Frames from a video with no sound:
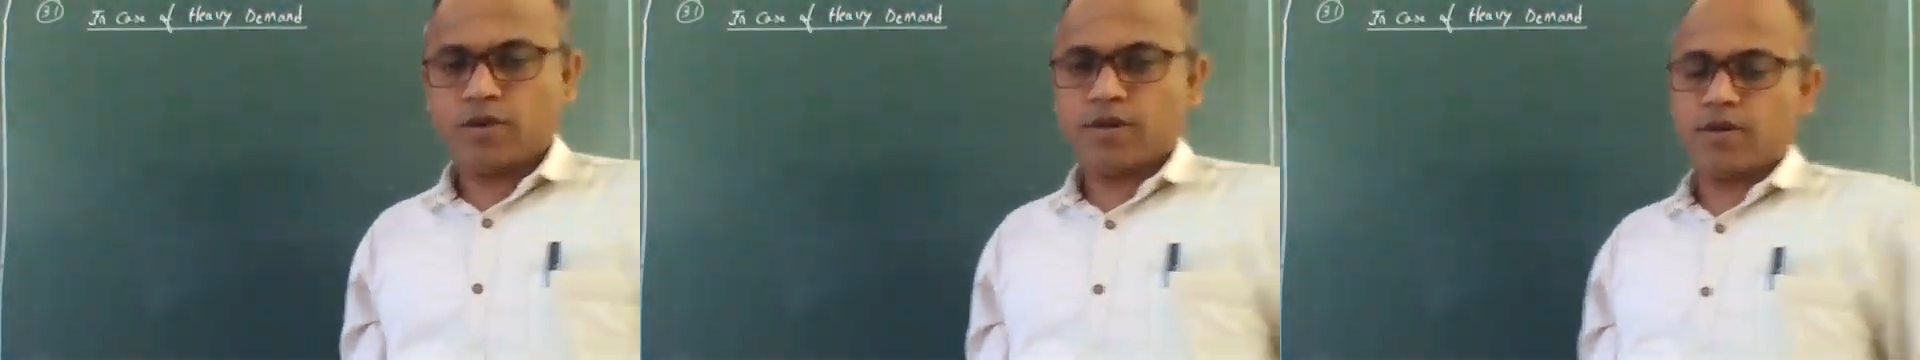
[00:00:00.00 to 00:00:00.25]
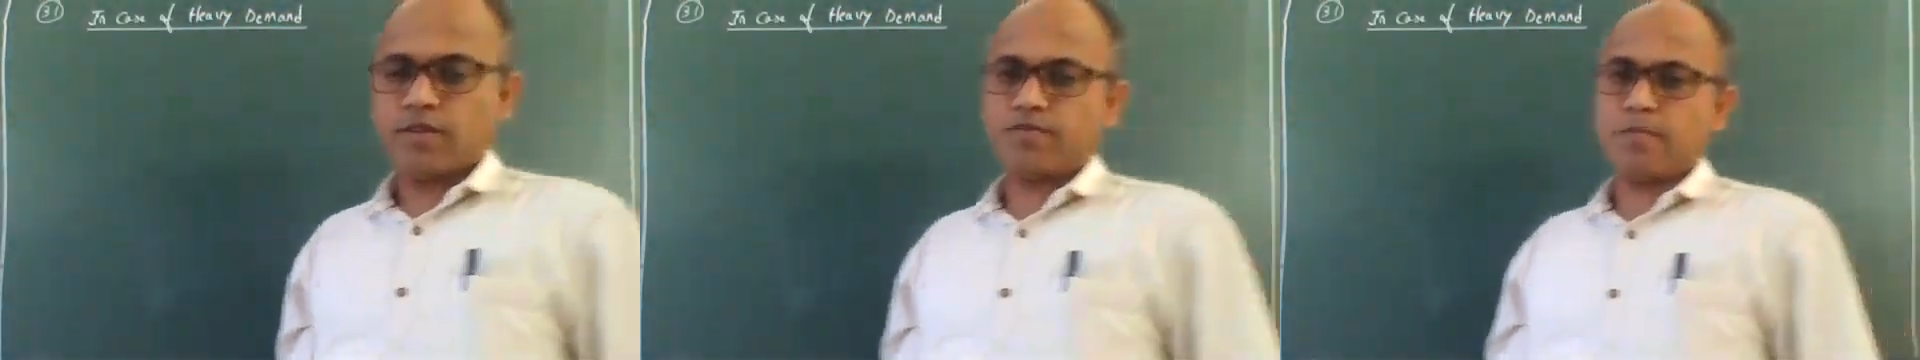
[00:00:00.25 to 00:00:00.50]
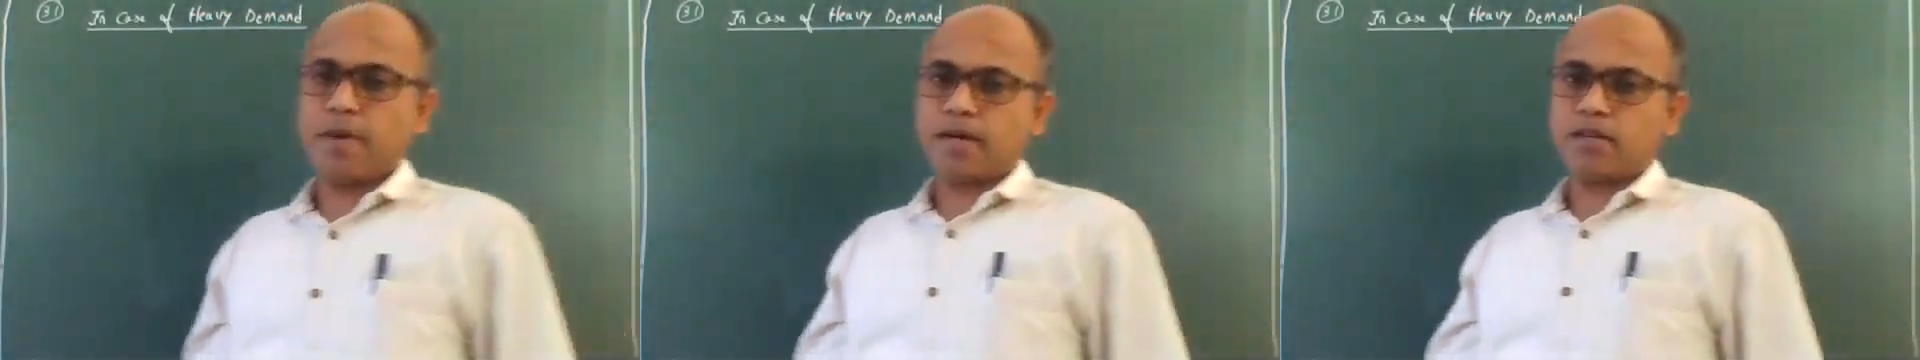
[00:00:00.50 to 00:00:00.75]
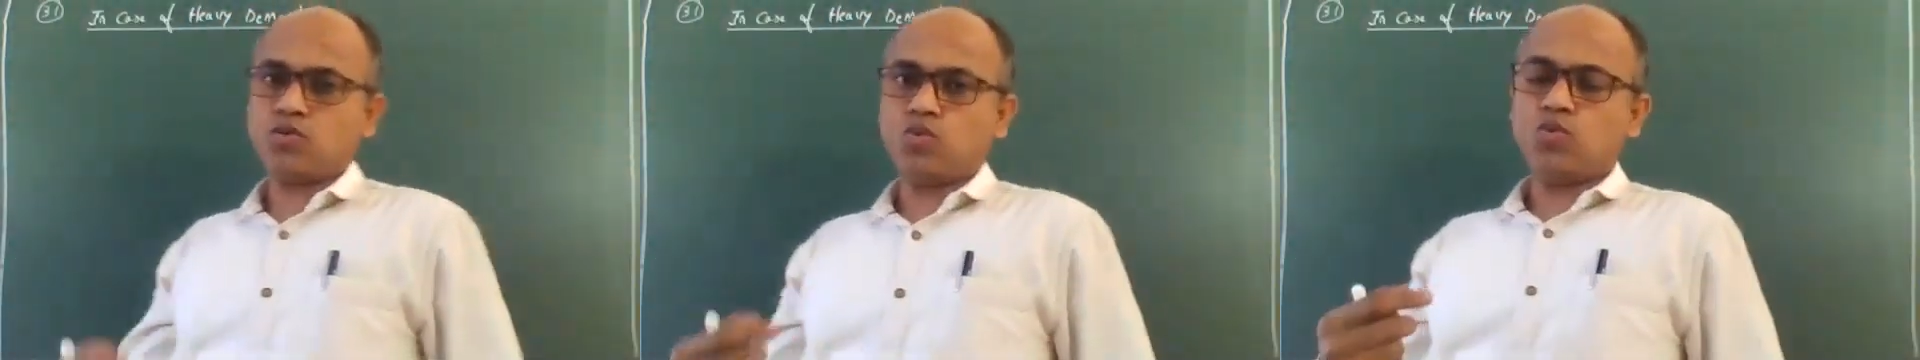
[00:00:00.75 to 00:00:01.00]
can refer
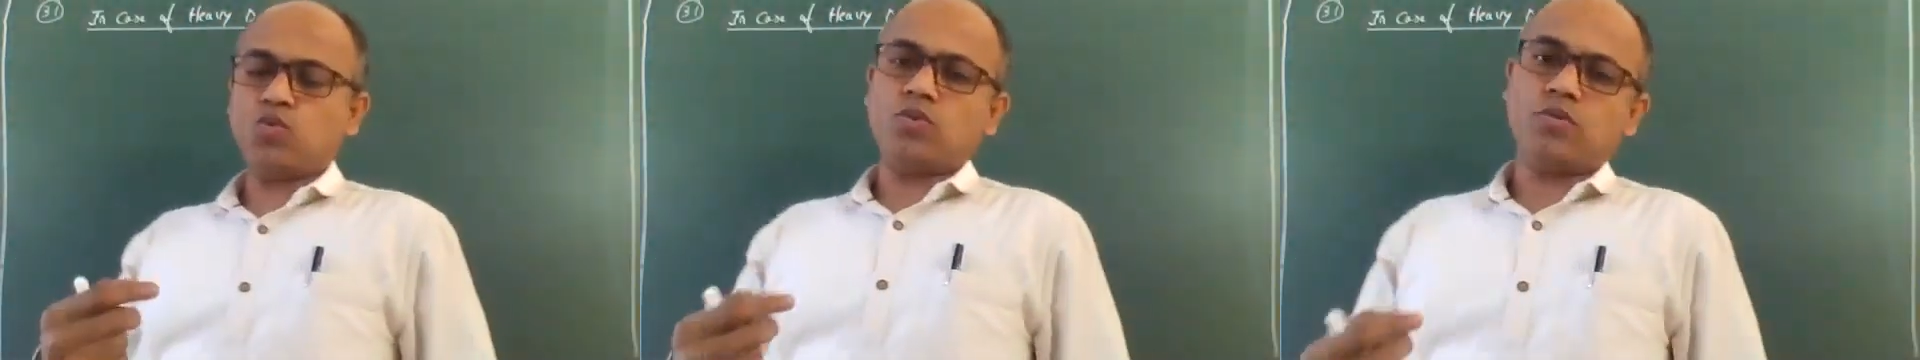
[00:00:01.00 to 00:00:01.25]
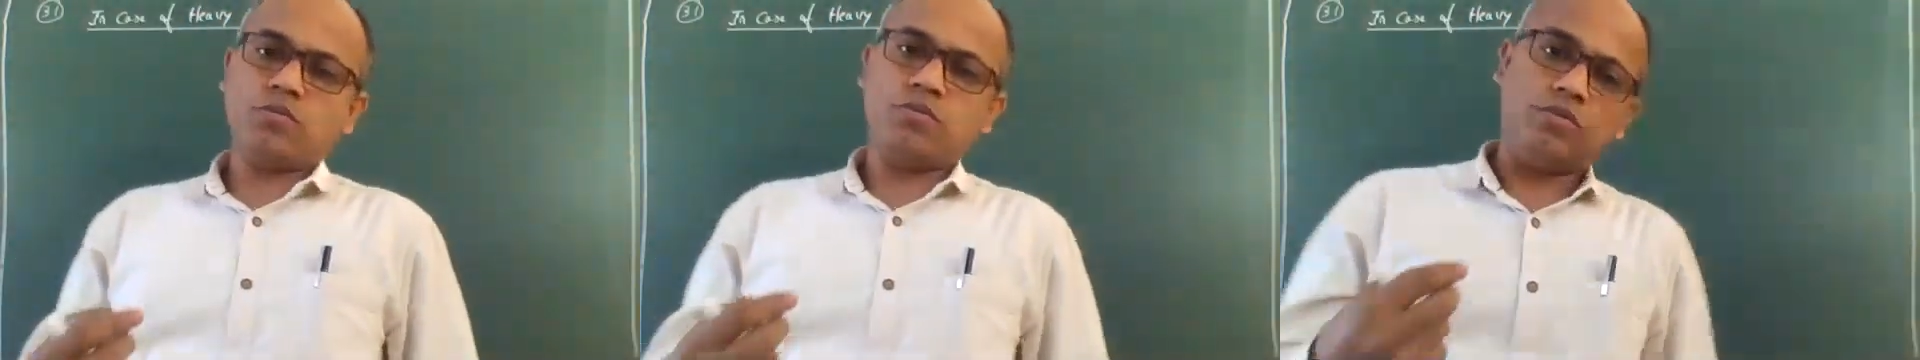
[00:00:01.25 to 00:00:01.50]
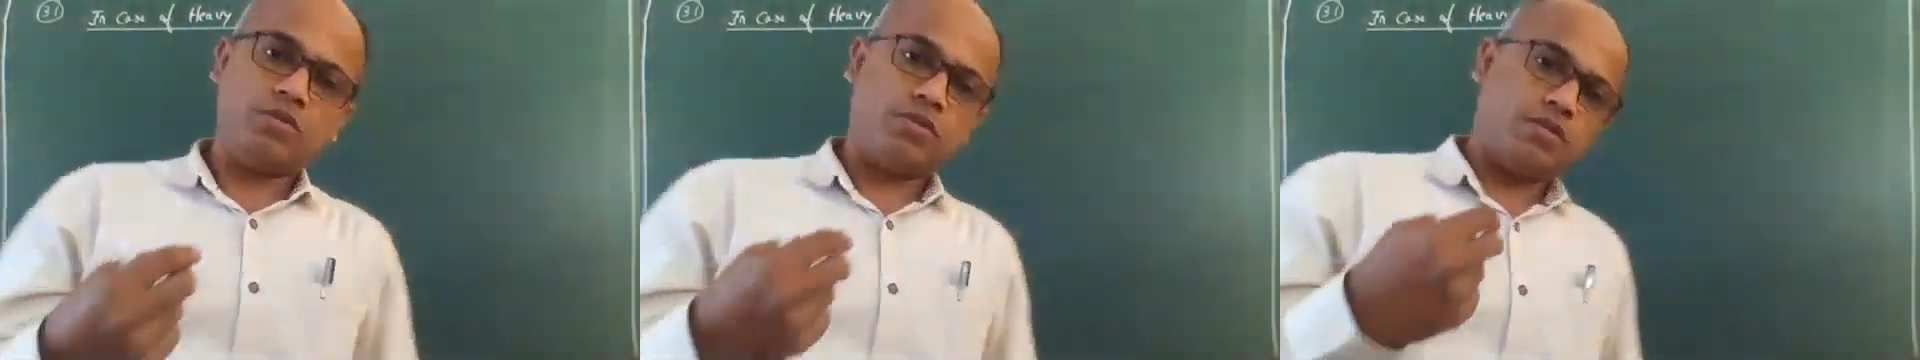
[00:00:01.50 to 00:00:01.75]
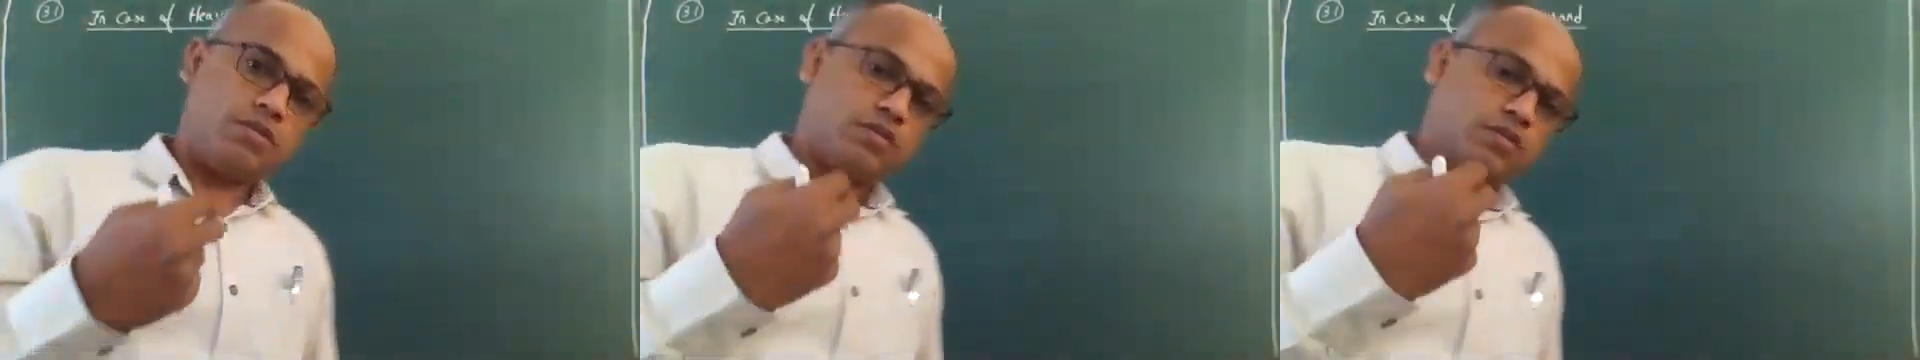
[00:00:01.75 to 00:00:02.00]
back to
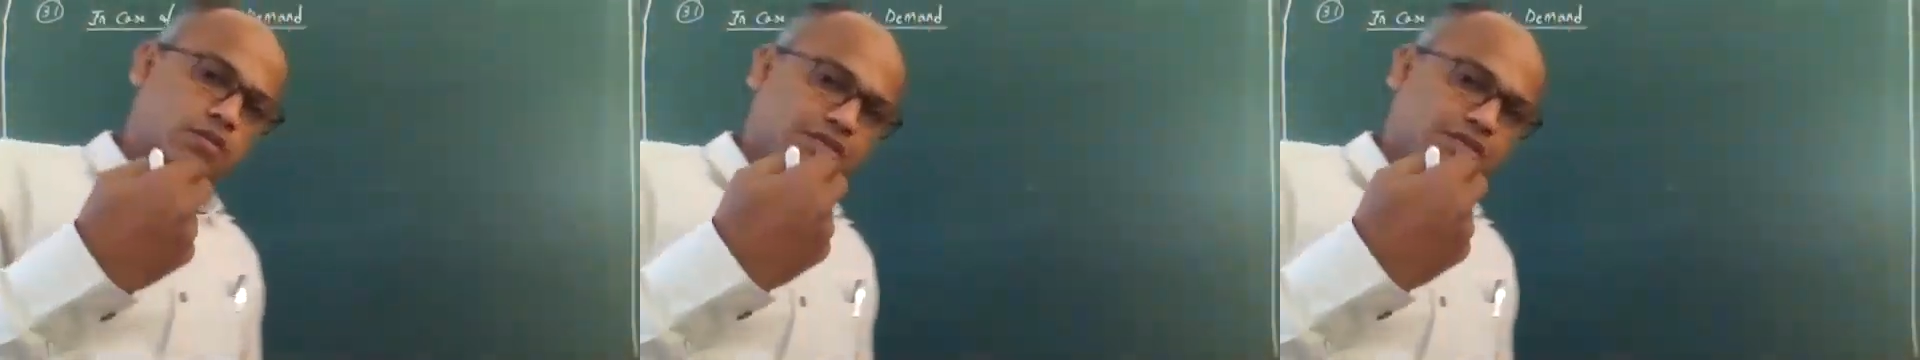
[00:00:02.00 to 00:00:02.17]
the